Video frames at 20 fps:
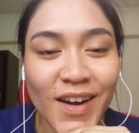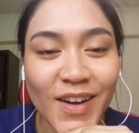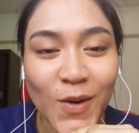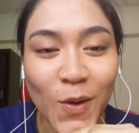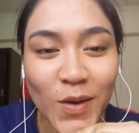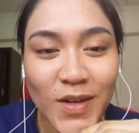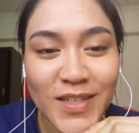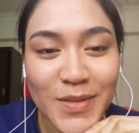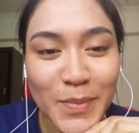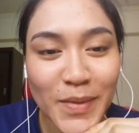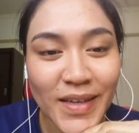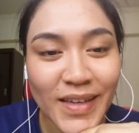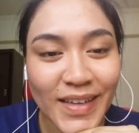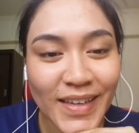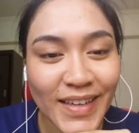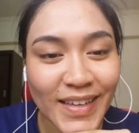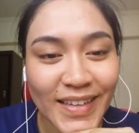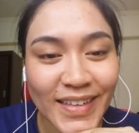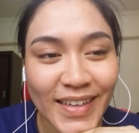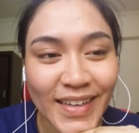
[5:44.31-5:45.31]
Nok is
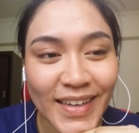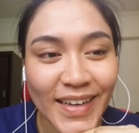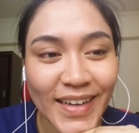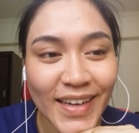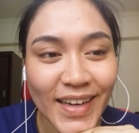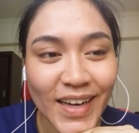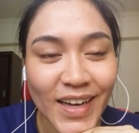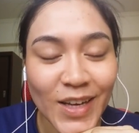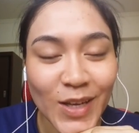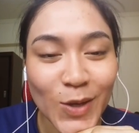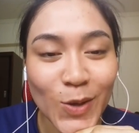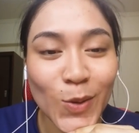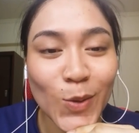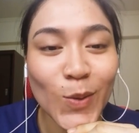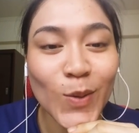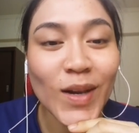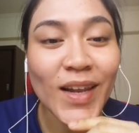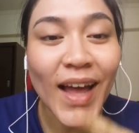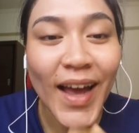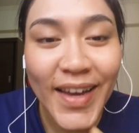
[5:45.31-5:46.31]
mean like
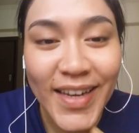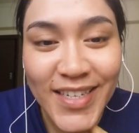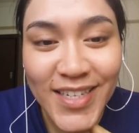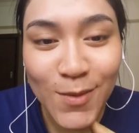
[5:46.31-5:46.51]
you like